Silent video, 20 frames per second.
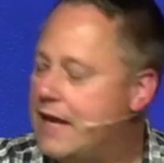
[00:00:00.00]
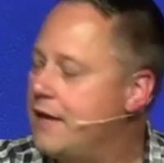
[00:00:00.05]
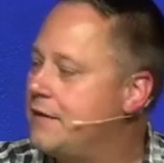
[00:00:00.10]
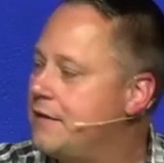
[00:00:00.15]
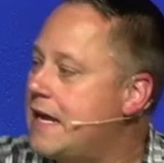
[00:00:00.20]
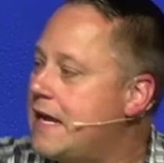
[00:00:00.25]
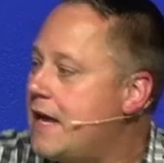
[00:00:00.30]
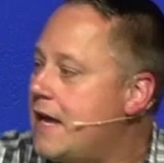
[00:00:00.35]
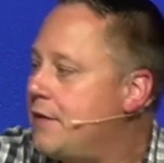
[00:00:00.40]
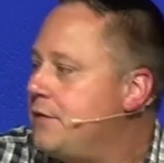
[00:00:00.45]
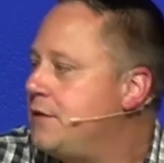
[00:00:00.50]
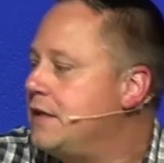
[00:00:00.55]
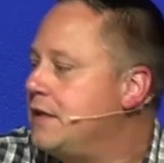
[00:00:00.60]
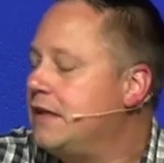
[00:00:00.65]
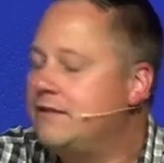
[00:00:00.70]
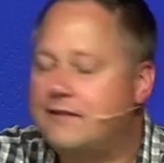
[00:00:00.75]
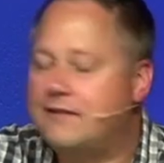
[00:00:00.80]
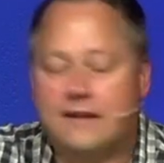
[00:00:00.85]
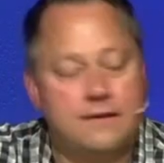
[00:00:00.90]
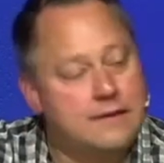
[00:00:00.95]
they had
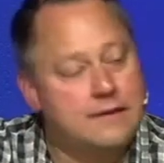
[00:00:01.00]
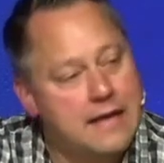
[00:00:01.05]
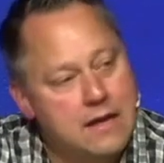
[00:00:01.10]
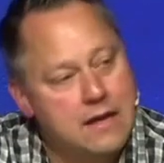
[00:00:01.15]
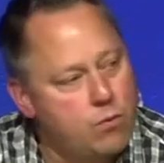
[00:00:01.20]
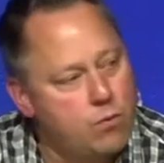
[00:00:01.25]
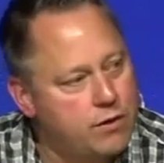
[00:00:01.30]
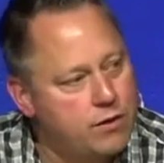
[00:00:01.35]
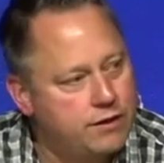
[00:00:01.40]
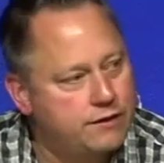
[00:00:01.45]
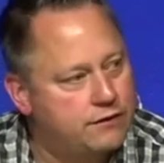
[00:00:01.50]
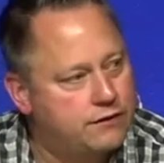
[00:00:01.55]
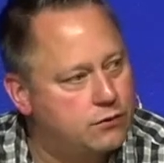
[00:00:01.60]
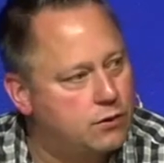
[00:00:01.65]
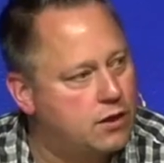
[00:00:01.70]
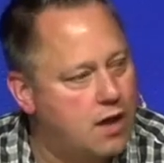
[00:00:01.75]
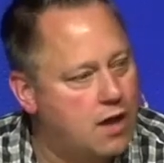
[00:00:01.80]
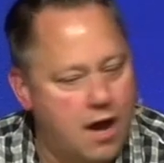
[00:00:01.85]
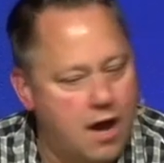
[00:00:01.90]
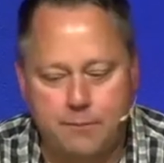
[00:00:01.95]
things that they wanted to
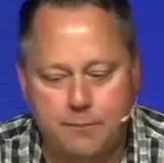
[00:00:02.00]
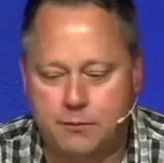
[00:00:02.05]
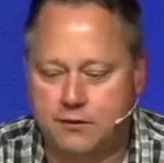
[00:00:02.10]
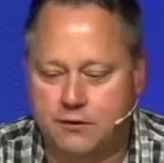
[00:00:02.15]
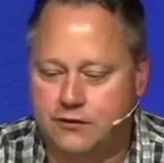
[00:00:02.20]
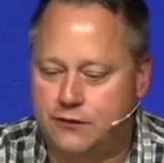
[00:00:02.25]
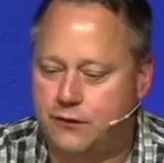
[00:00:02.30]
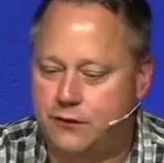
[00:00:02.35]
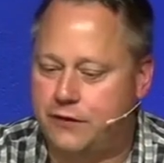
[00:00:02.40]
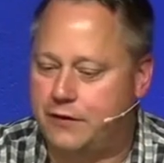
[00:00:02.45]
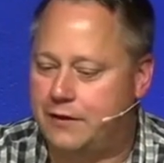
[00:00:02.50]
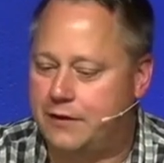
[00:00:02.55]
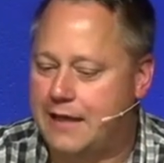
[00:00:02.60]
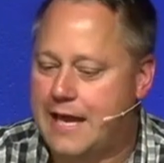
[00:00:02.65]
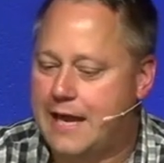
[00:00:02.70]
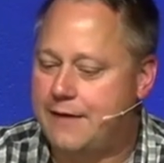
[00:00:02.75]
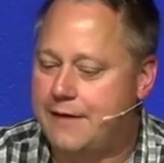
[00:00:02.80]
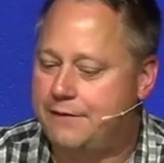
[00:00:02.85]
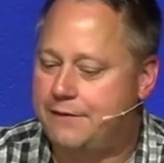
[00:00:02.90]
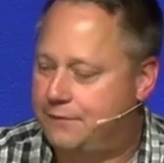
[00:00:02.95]
accomplish for their
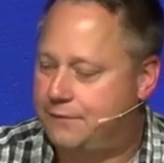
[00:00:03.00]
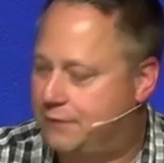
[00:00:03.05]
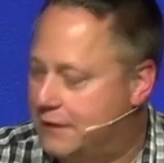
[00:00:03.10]
life,